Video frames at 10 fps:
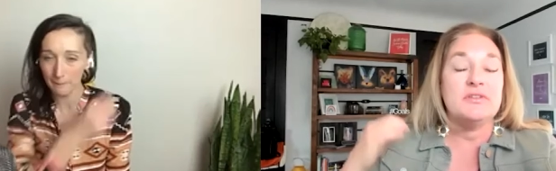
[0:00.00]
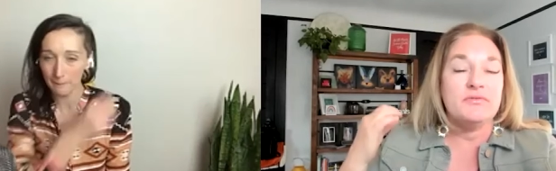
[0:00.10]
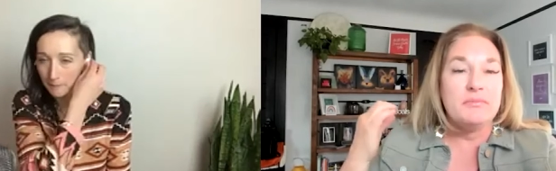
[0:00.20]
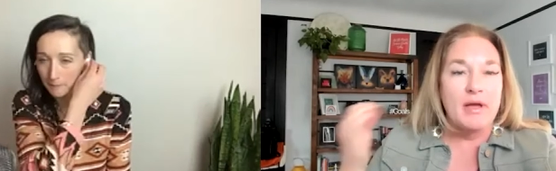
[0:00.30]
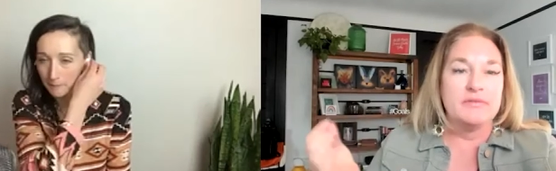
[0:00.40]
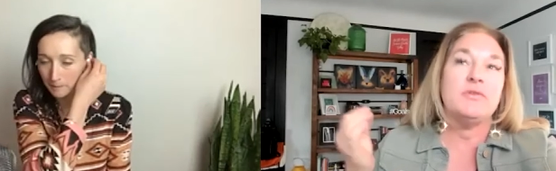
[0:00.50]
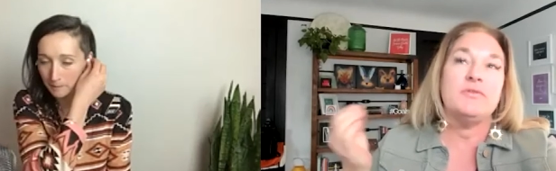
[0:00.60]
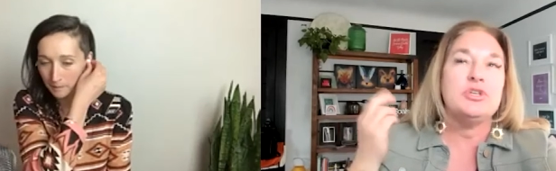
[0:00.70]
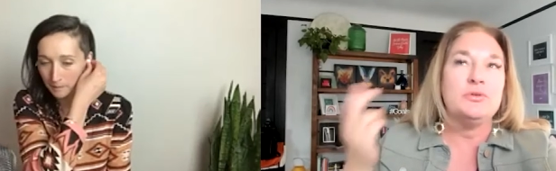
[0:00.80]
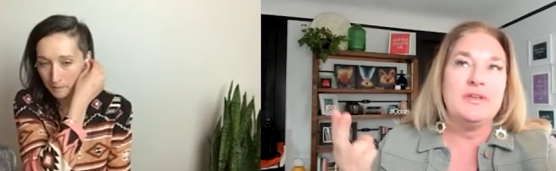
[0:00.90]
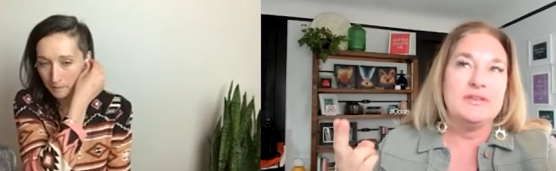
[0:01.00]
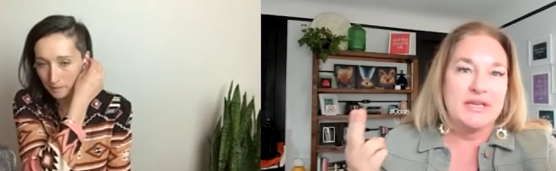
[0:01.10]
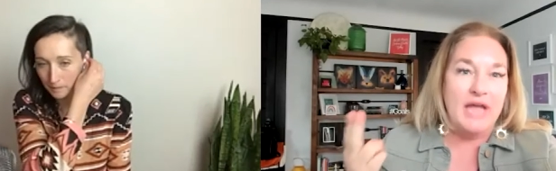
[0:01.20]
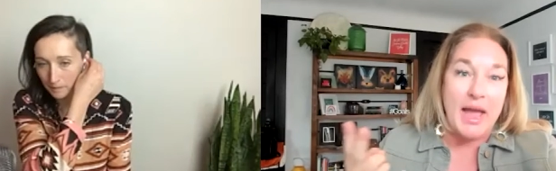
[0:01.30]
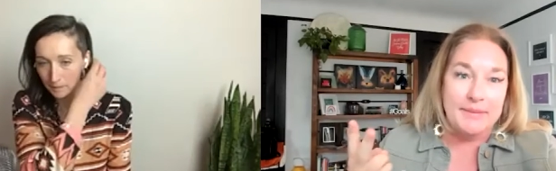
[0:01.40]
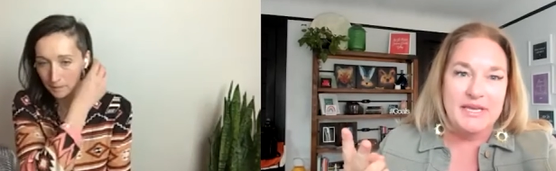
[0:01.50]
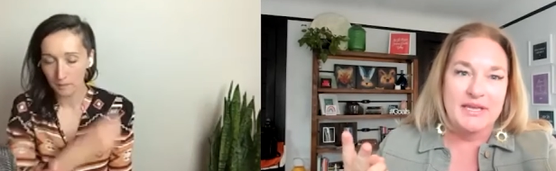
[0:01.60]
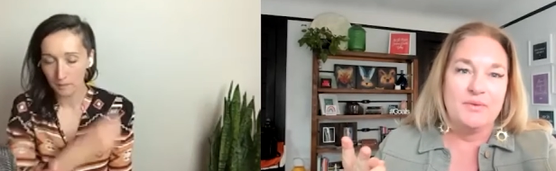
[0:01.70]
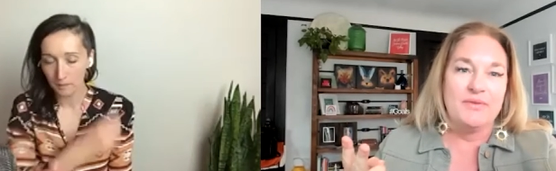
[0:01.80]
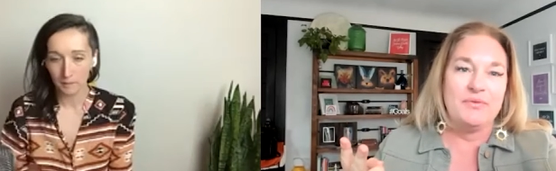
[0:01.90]
Speaker 1: the remi- so two things like I'm
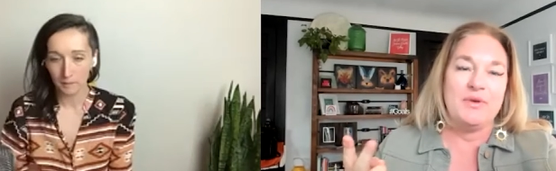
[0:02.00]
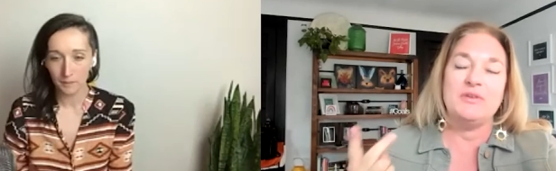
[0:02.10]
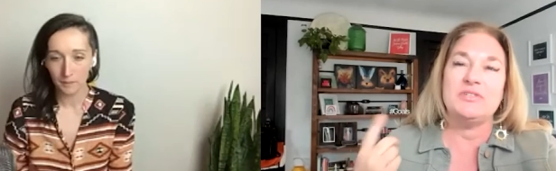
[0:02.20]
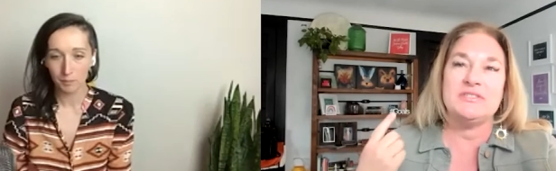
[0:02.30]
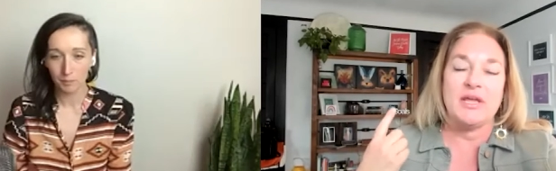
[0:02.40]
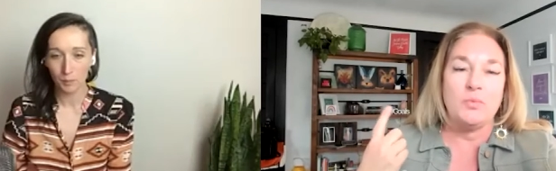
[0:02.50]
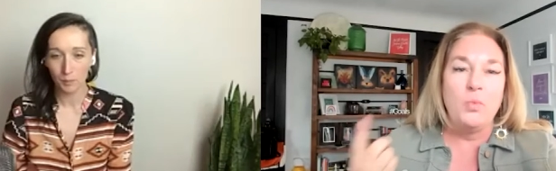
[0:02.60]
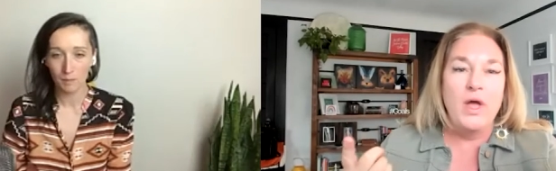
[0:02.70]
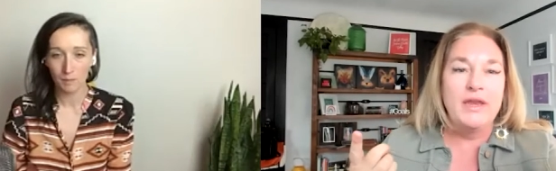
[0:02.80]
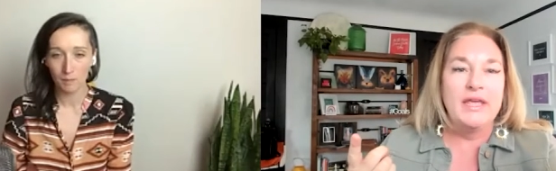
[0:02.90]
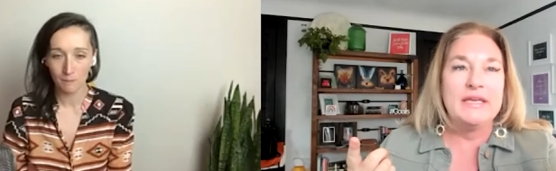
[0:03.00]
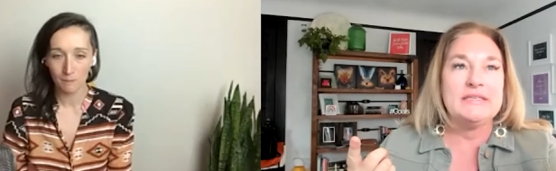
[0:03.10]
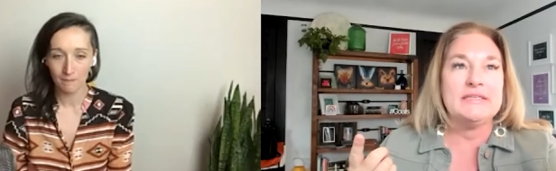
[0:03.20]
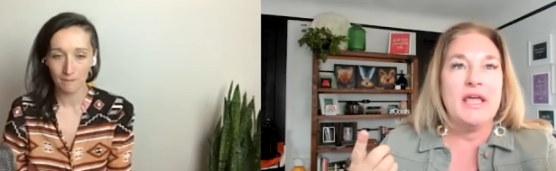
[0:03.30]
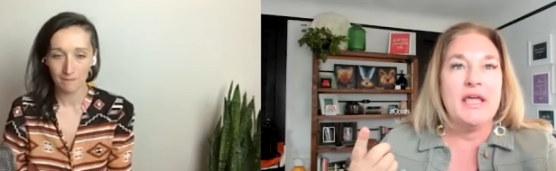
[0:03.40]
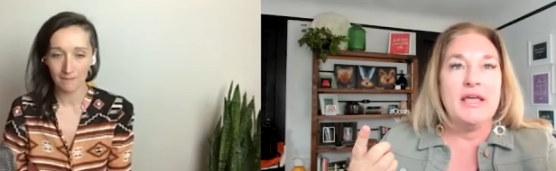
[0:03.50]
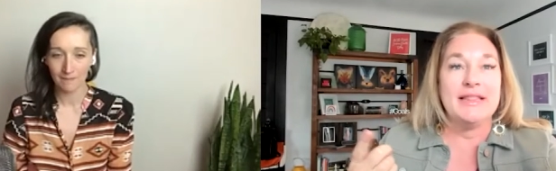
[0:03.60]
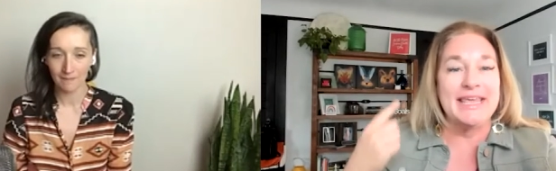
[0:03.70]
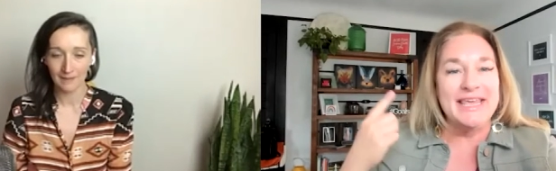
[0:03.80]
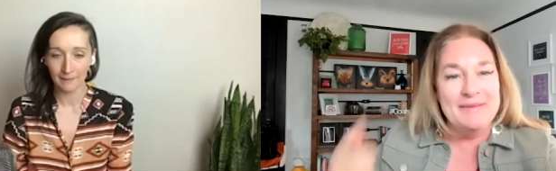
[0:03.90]
taking away from what you just said. One is
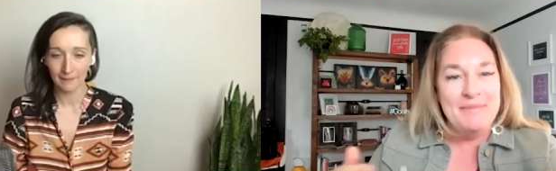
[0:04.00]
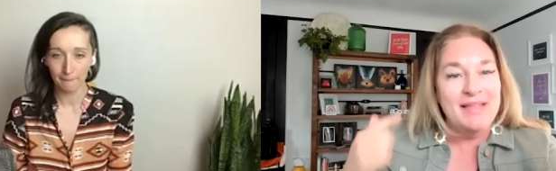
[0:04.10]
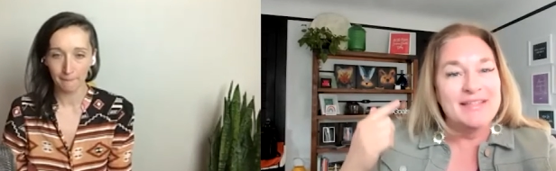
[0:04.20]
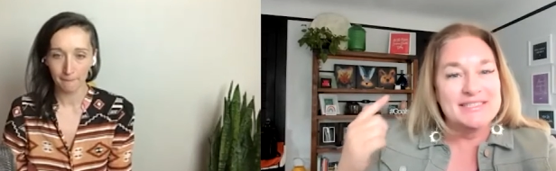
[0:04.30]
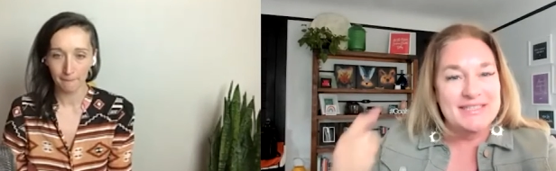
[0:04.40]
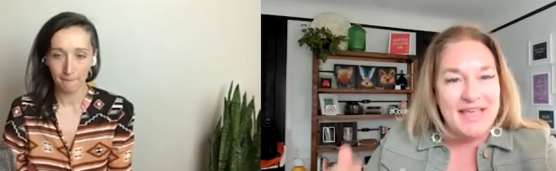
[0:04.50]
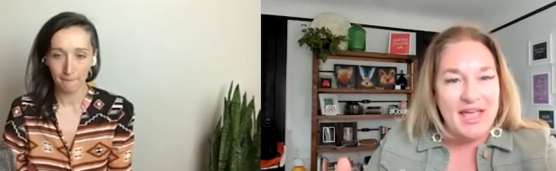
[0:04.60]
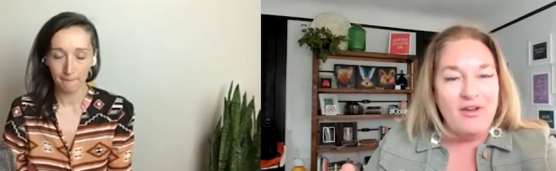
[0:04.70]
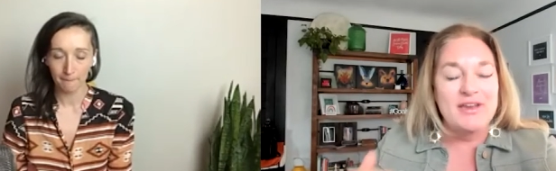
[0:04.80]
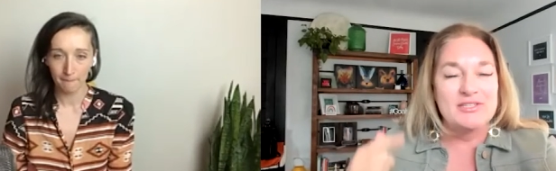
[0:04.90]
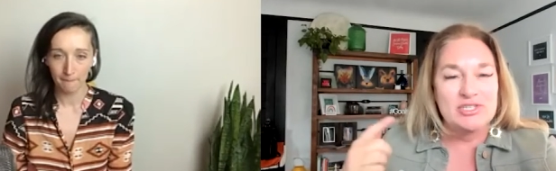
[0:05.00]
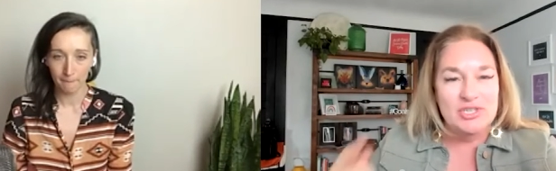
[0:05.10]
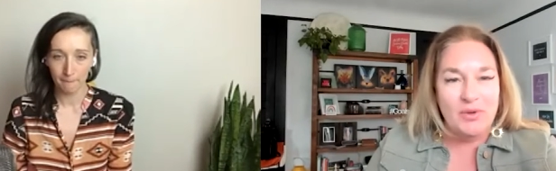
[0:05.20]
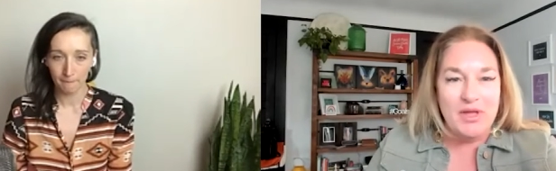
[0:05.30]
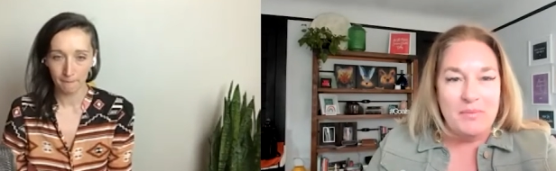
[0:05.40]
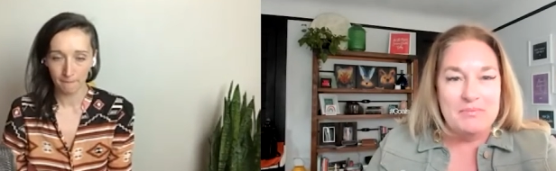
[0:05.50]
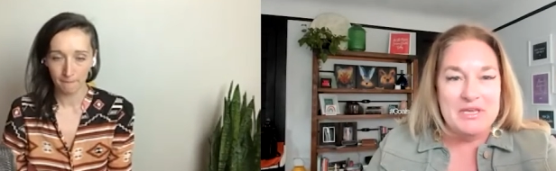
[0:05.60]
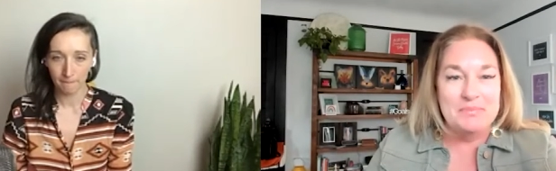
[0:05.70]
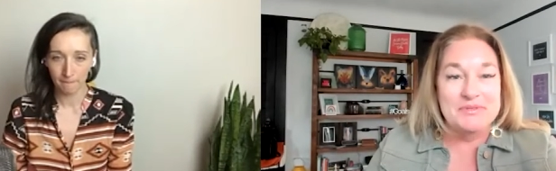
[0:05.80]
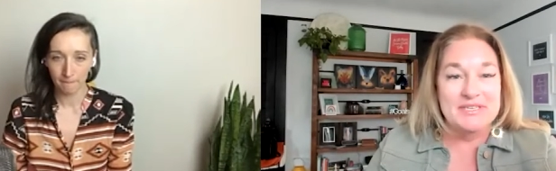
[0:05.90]
like email is there and it's showing up in
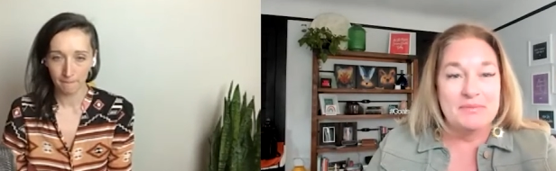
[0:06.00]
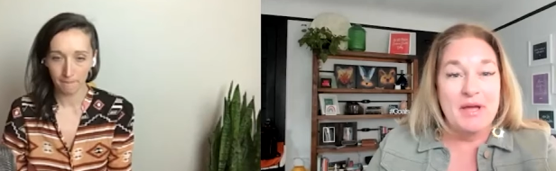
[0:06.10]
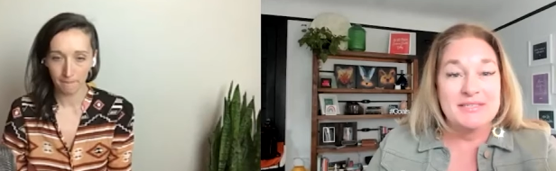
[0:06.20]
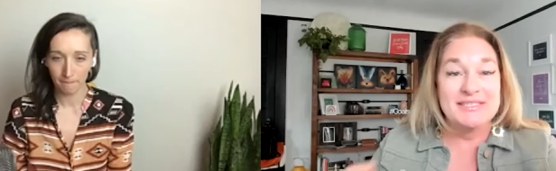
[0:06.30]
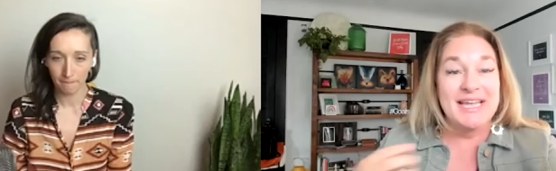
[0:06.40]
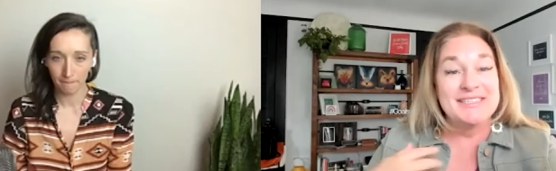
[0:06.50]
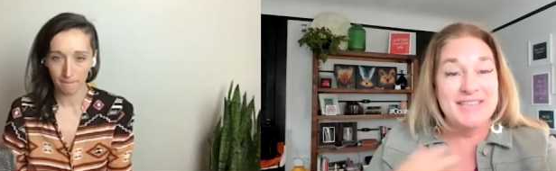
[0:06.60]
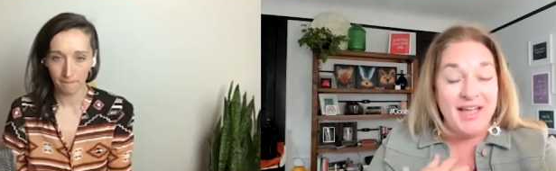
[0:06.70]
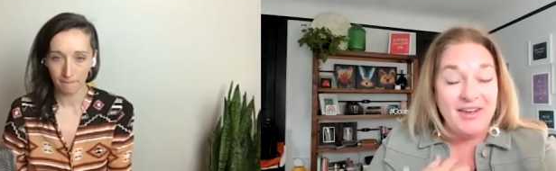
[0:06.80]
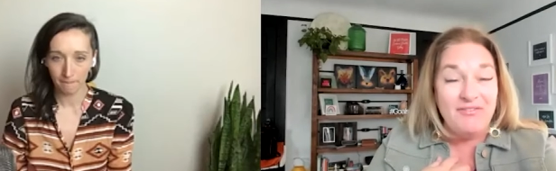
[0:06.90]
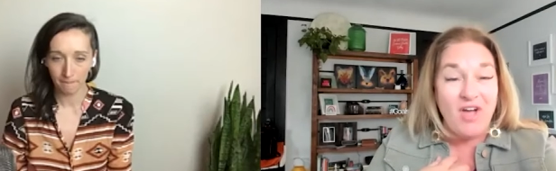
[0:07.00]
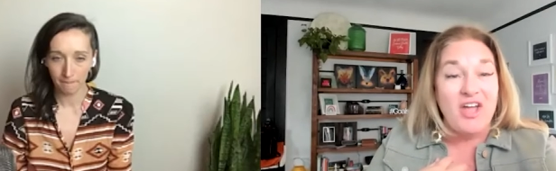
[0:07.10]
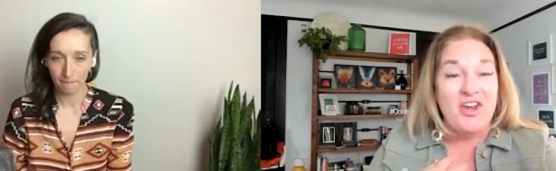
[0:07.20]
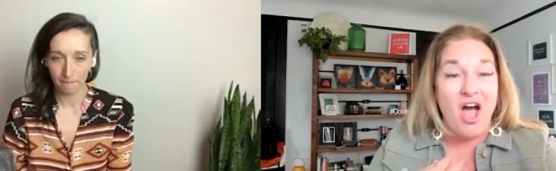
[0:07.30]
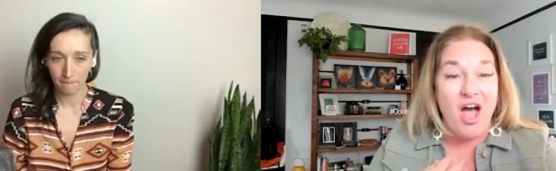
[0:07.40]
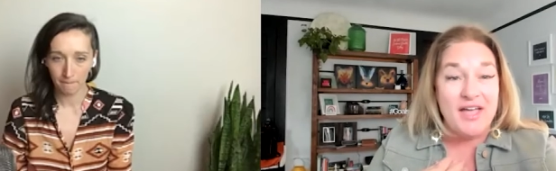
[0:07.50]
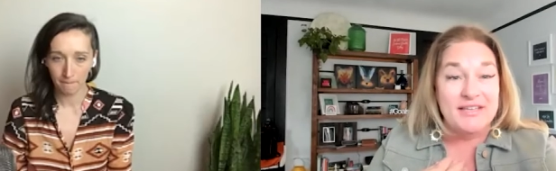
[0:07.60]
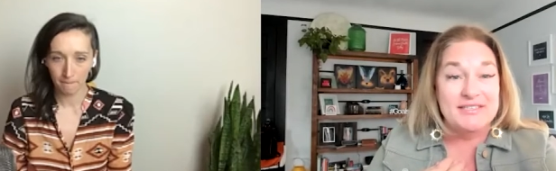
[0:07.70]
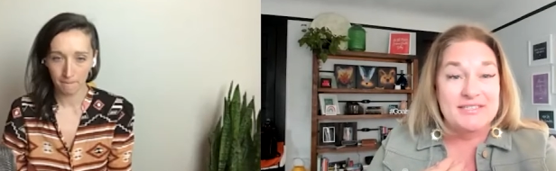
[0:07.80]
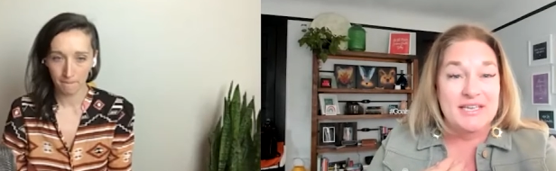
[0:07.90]
people's inboxes and it's kind of on
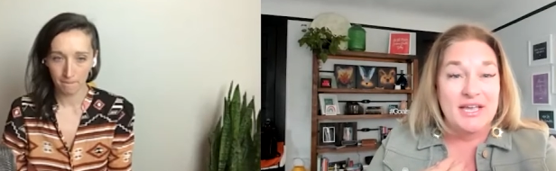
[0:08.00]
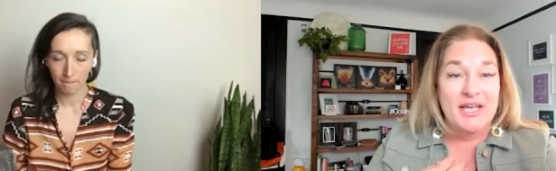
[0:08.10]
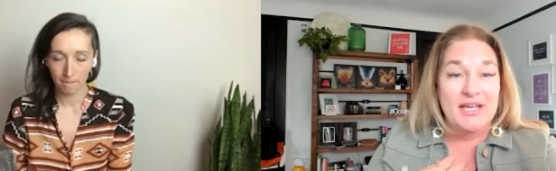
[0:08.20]
us